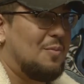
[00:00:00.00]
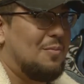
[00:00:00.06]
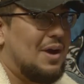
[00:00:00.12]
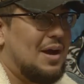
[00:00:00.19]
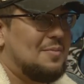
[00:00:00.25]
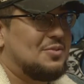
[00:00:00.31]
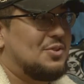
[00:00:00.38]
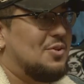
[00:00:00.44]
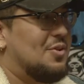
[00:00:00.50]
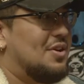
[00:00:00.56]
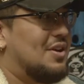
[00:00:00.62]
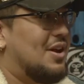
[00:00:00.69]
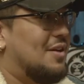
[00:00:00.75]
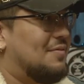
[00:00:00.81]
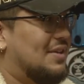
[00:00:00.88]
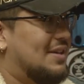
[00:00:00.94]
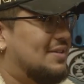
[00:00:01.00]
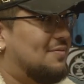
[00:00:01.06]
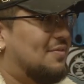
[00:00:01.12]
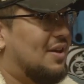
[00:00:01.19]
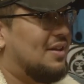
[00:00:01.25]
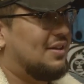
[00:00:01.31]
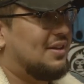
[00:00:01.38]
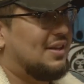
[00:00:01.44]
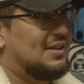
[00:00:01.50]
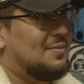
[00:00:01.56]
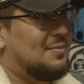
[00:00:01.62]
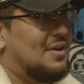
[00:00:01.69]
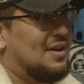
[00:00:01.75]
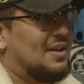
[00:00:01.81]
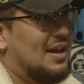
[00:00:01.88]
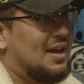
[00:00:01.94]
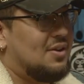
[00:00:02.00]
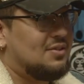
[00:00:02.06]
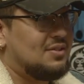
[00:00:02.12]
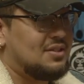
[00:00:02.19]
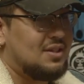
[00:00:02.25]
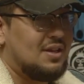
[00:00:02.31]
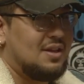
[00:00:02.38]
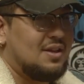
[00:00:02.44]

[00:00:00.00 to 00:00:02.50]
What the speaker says: Bombs going off, and his father kicked him out of the house.